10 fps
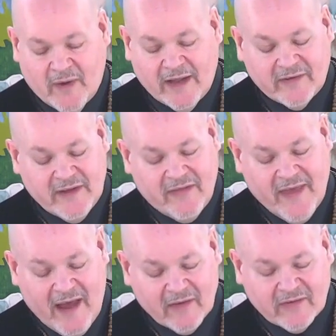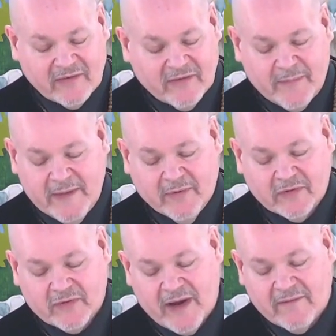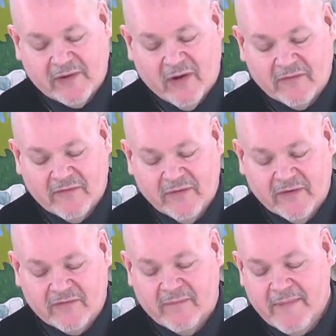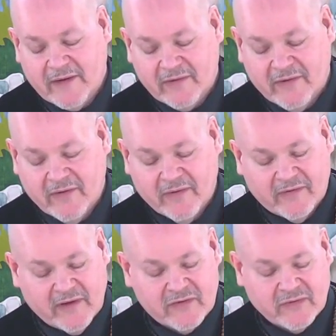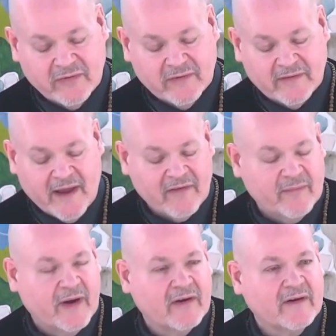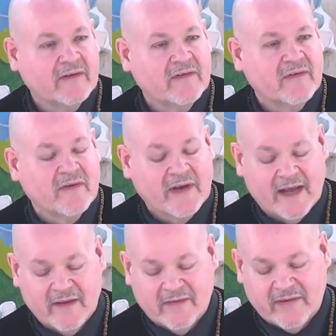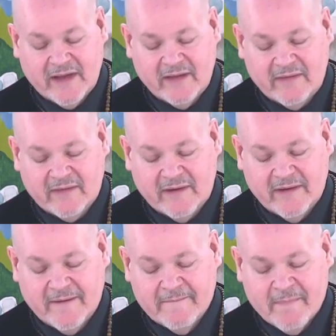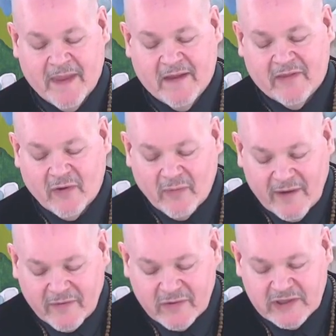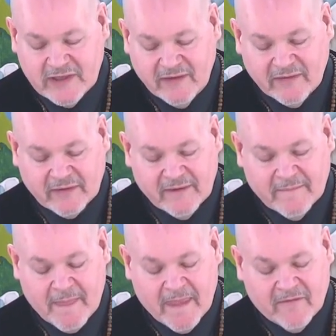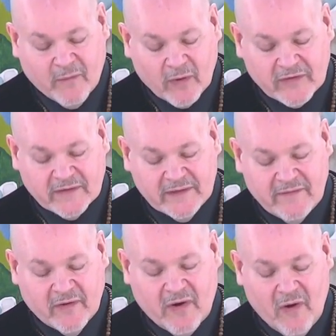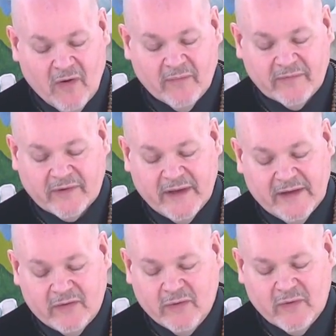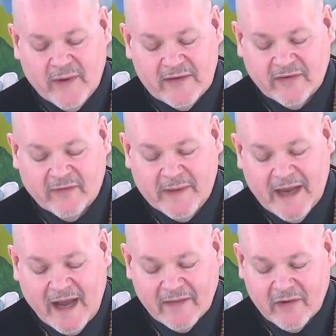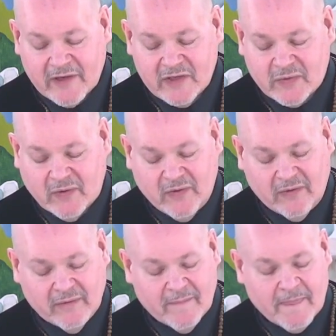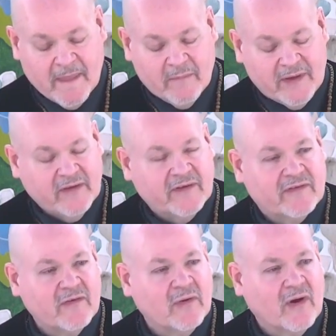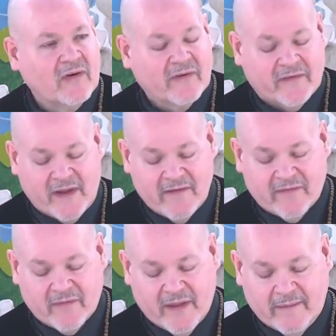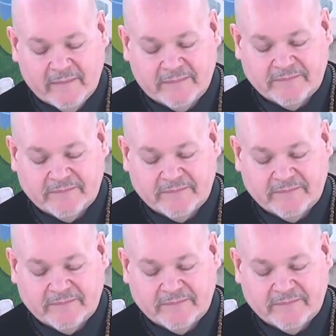I see thousands of people traveling on foot from Mexico, Central and South America to the United States. They're refugees, forced to leave their homes due to reasons beyond their control because it's no longer safe for them.